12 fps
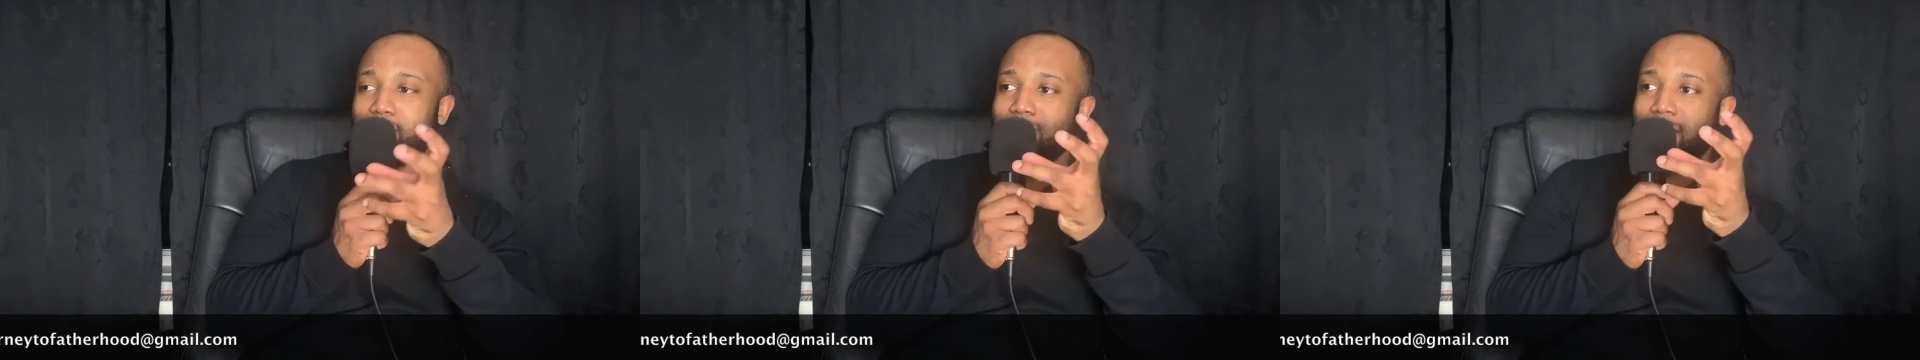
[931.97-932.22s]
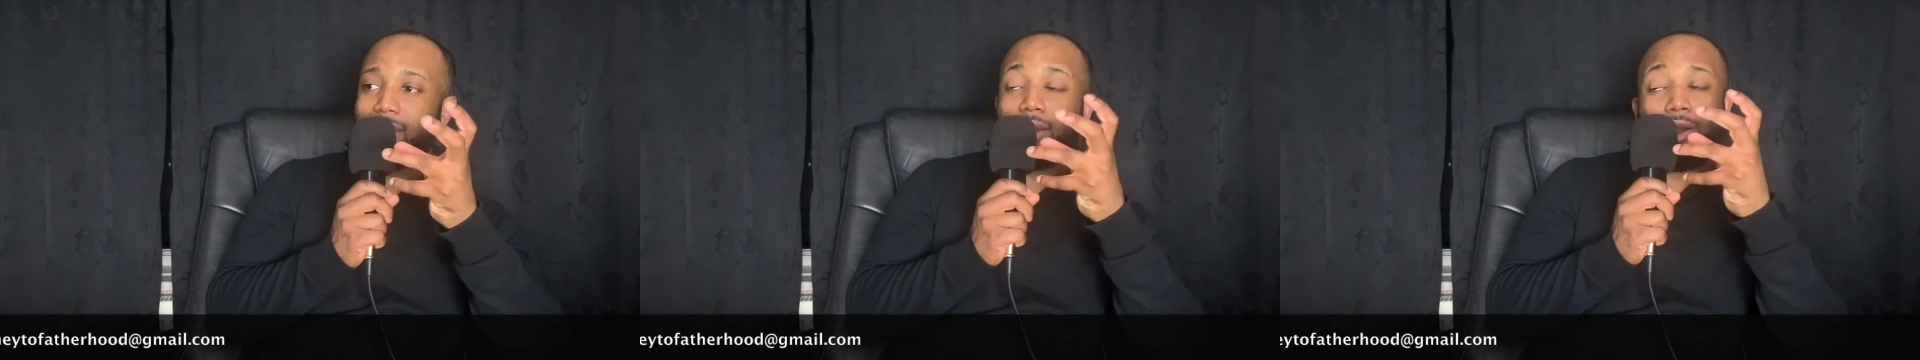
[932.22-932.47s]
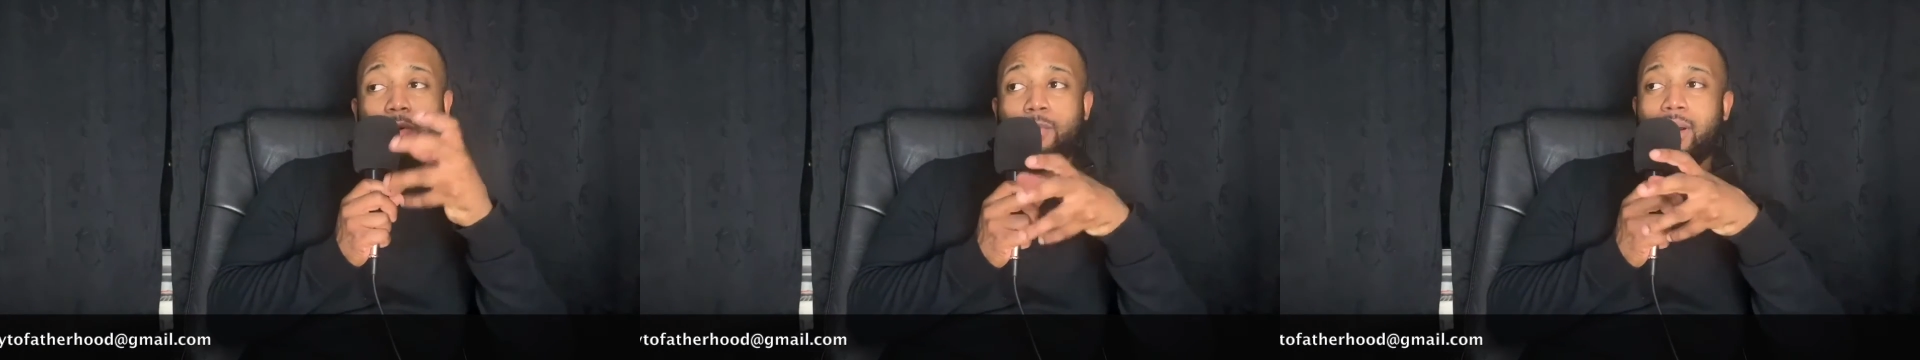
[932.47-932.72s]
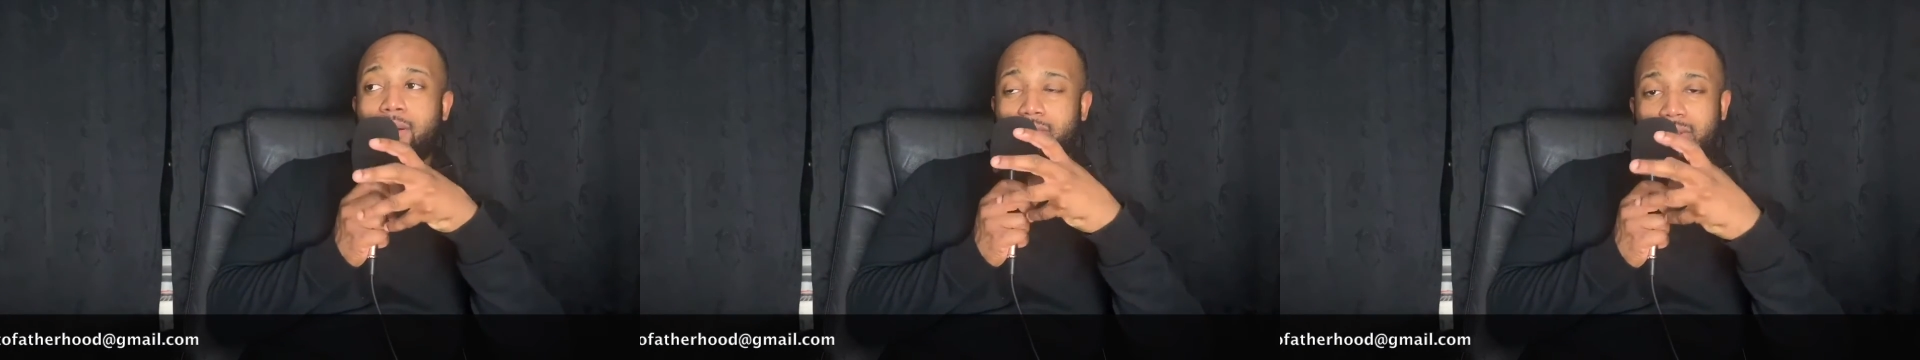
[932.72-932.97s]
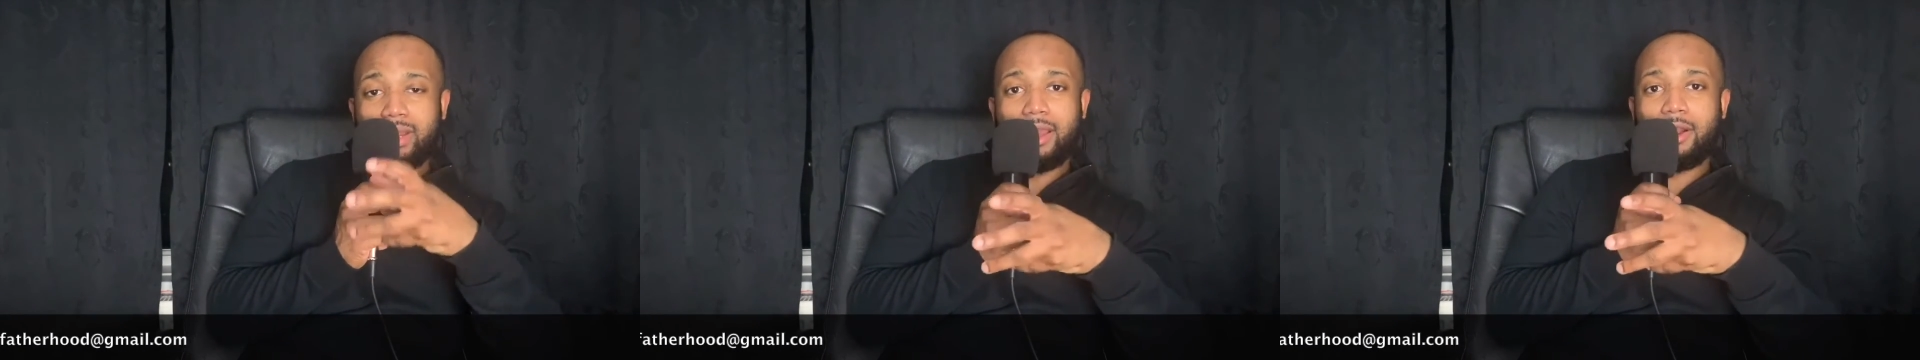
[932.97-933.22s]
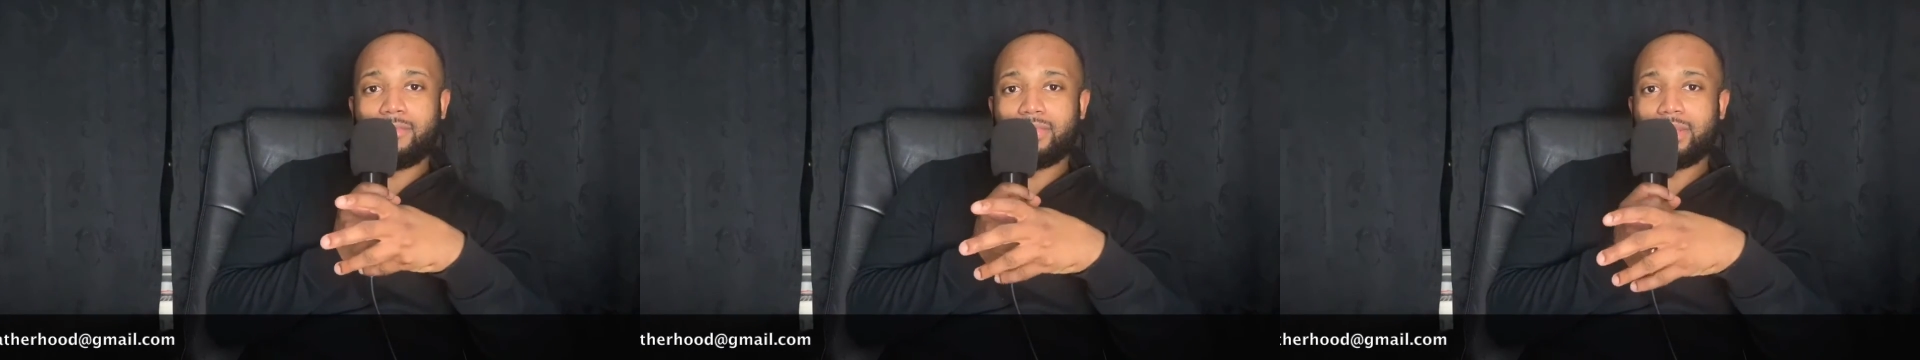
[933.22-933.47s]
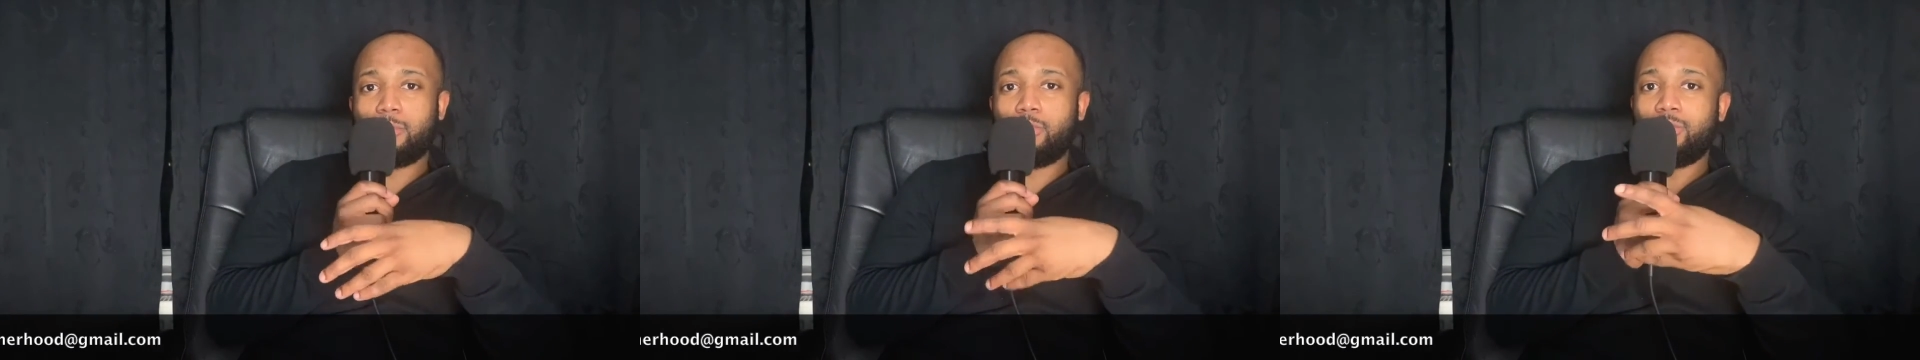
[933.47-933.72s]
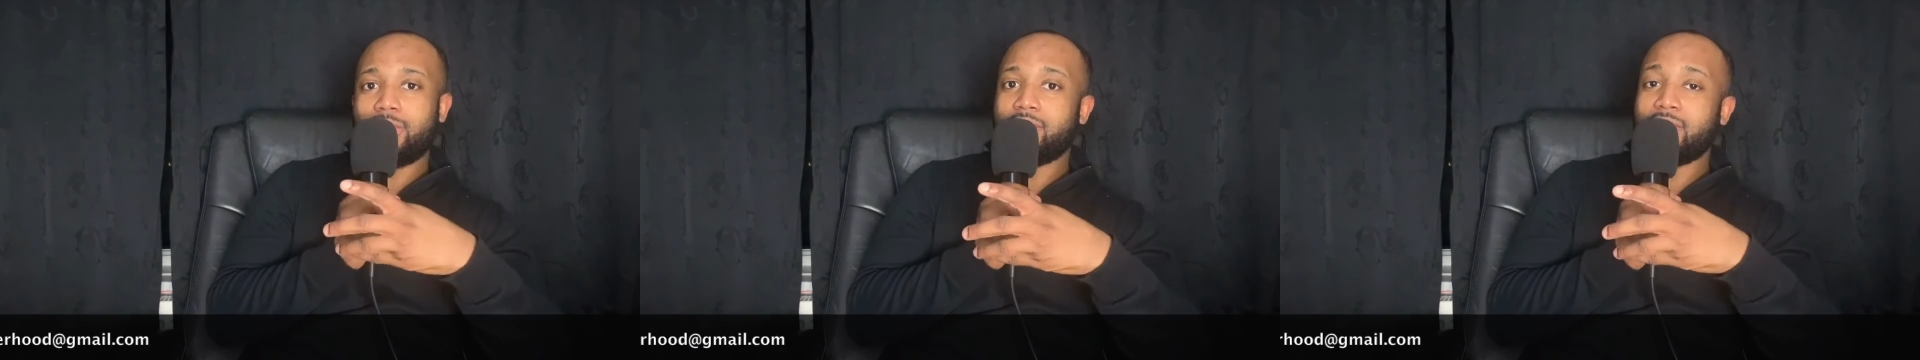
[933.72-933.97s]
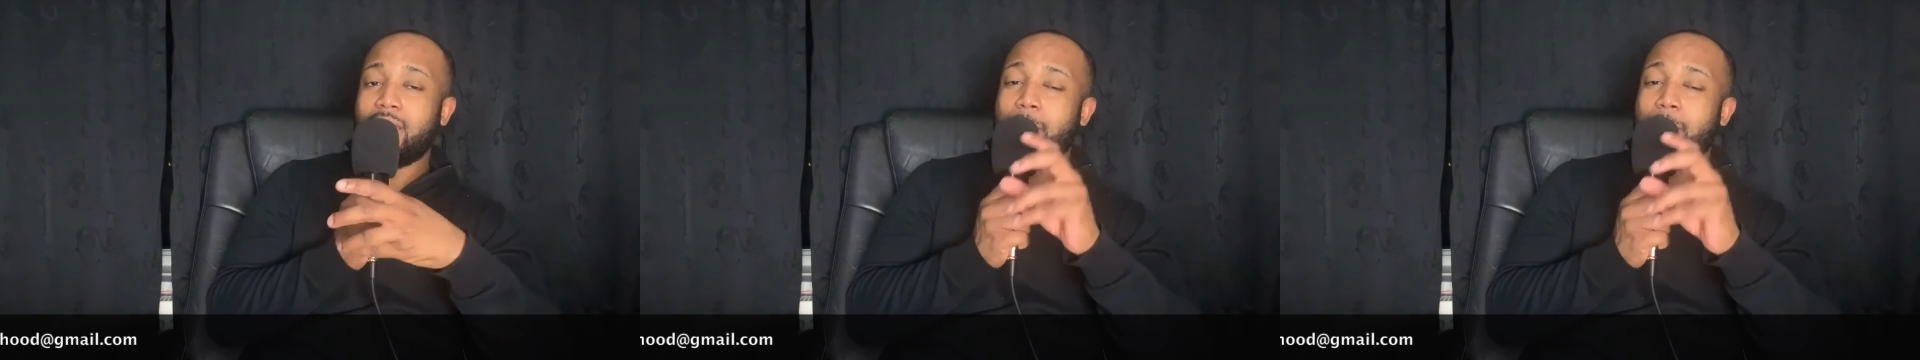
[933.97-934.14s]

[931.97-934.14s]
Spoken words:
like, oh wow, I really helped them or anything.